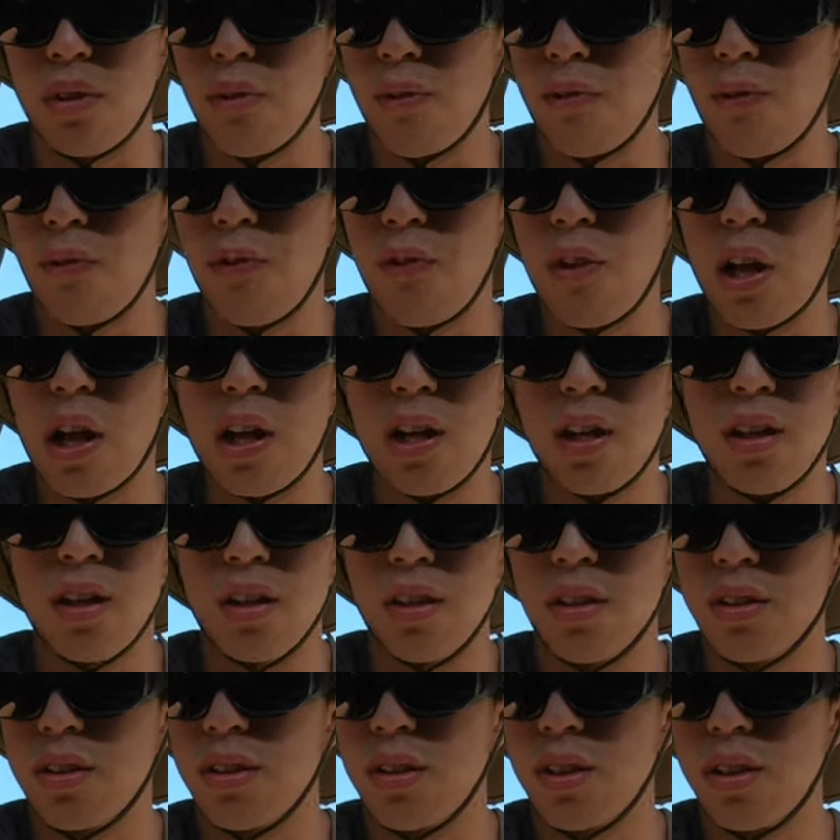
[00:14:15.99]
The
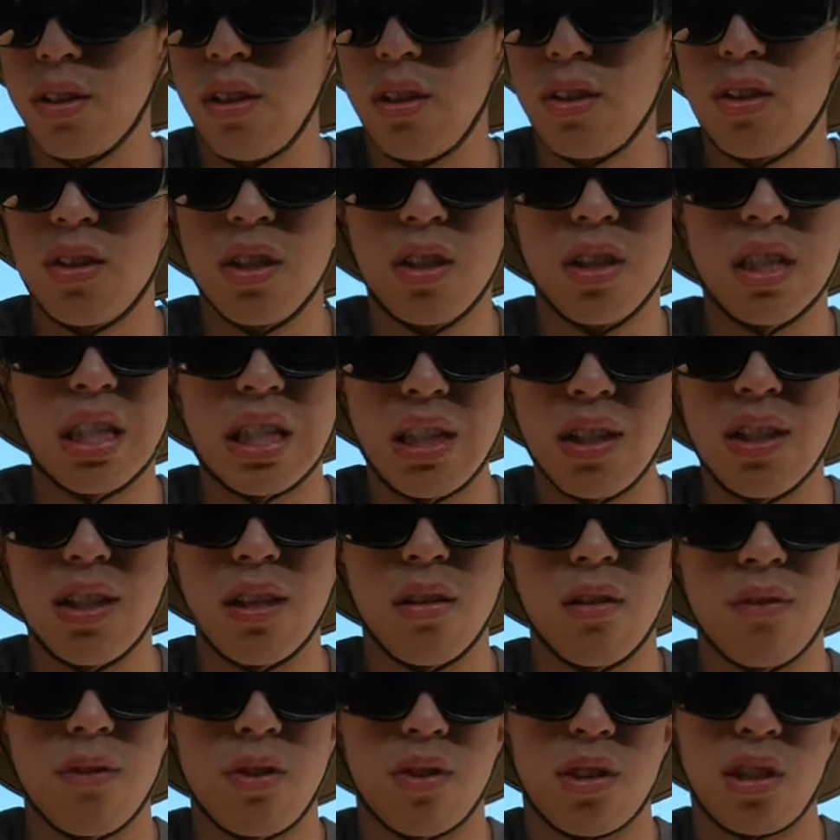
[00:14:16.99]
flyers is a killer
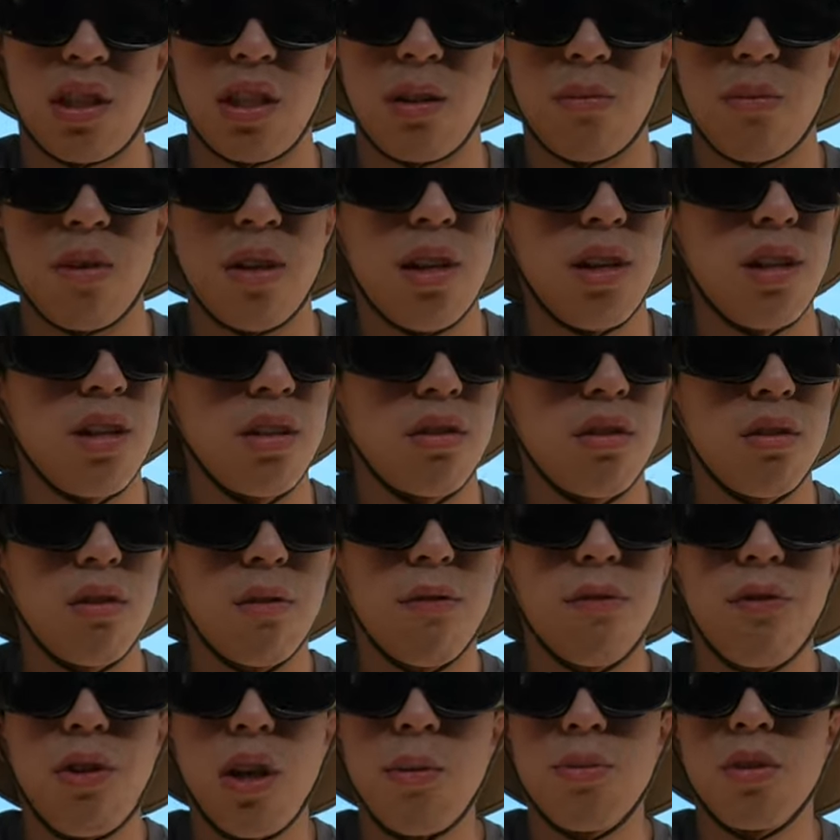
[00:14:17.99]
of your sleep. So
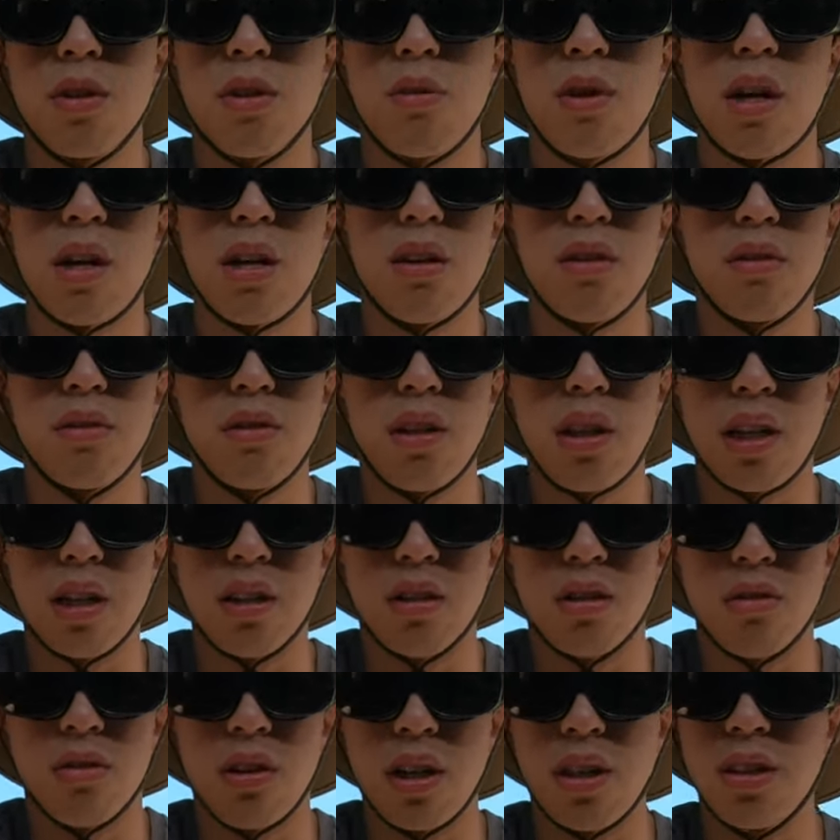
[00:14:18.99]
it flips around
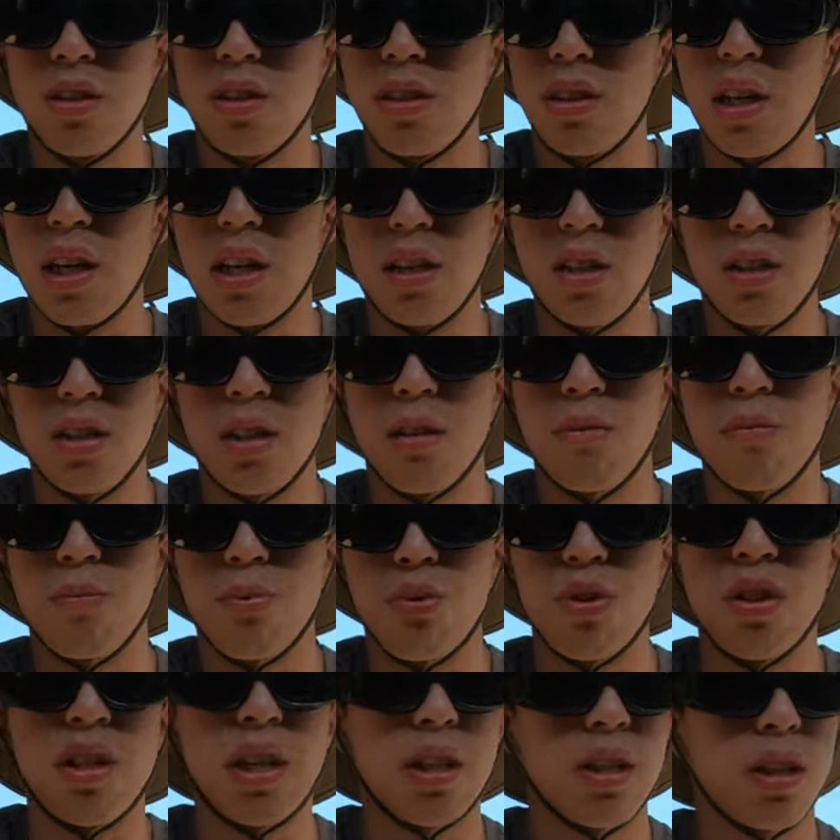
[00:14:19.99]
like crazy, and it's
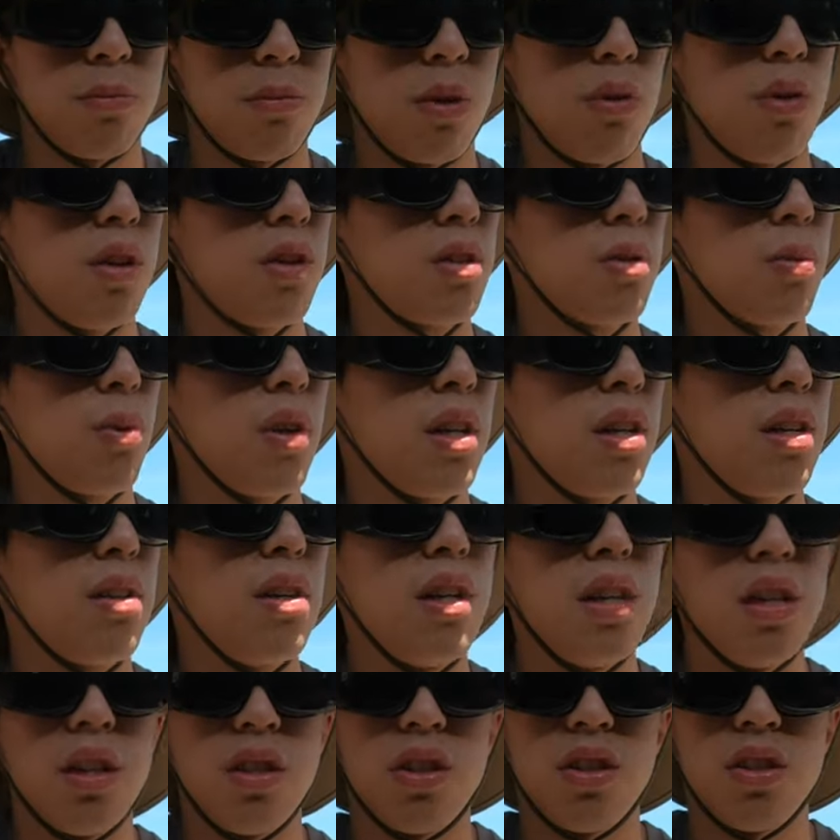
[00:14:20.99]
unpredictable as
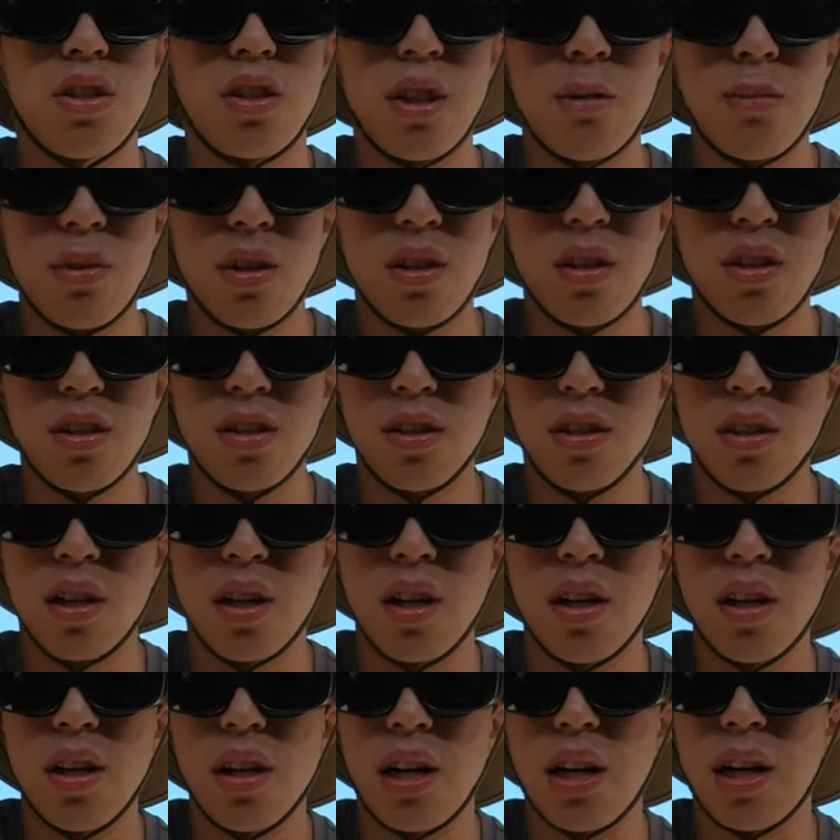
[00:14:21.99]
well. The zippers,
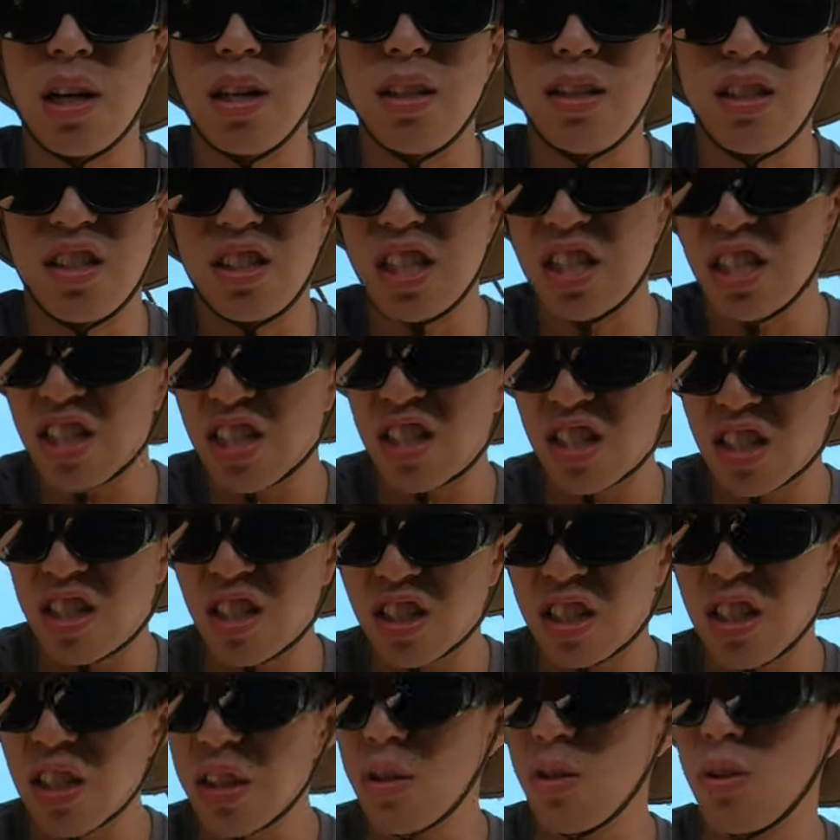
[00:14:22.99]
ding, ding, ding,
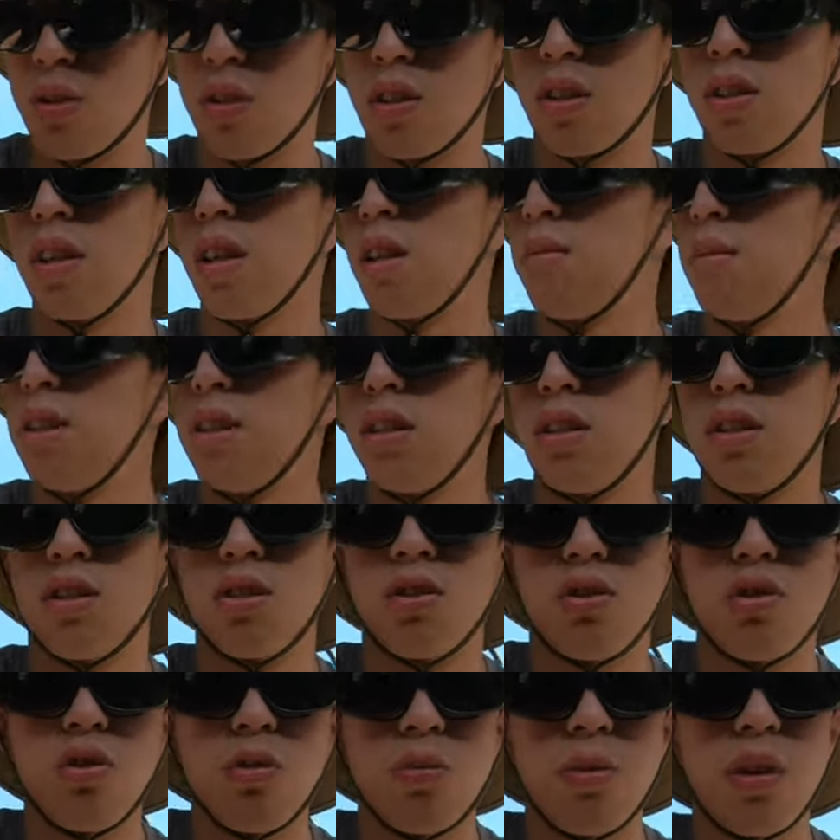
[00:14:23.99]
ding, ding all the time. It's
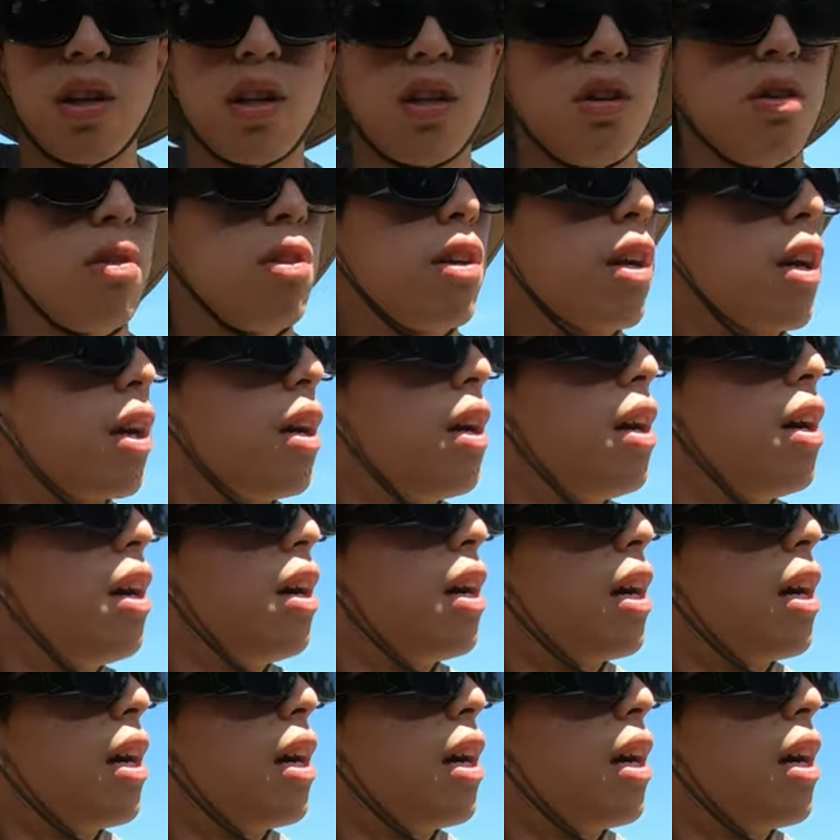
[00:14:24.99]
super annoying.